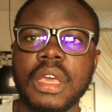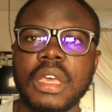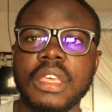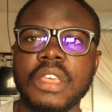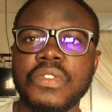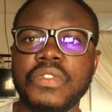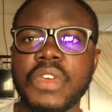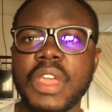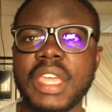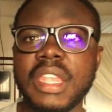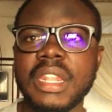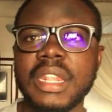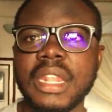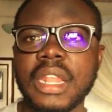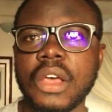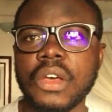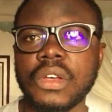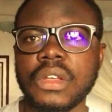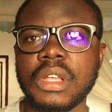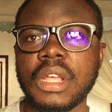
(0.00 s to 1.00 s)
If you're in
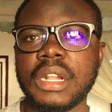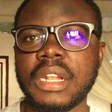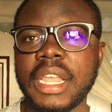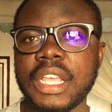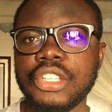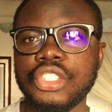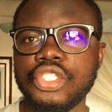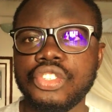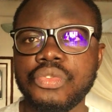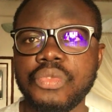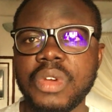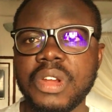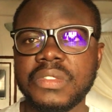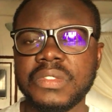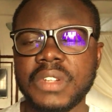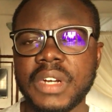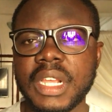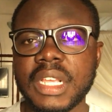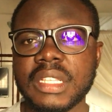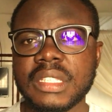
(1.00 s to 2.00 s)
Nigeria,
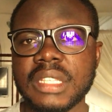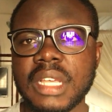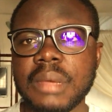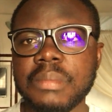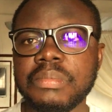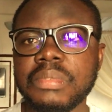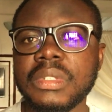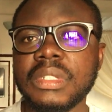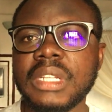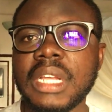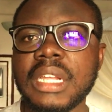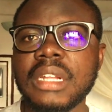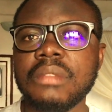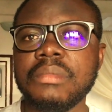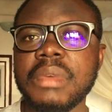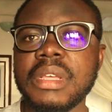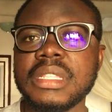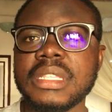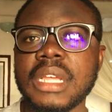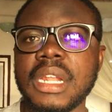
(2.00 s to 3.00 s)
for example, I know
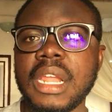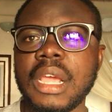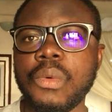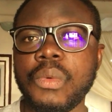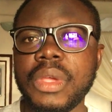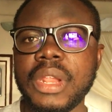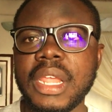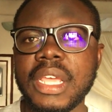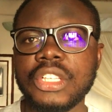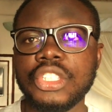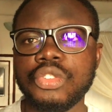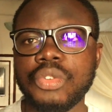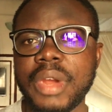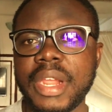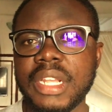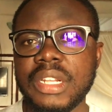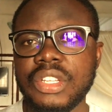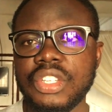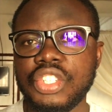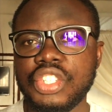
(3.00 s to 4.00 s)
Mentally Aware
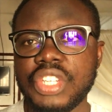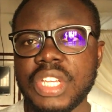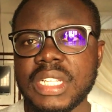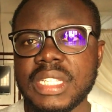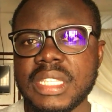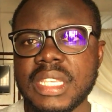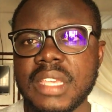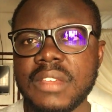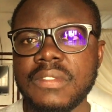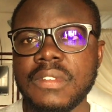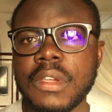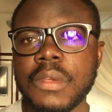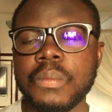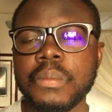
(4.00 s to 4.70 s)
Nigeria Initiative.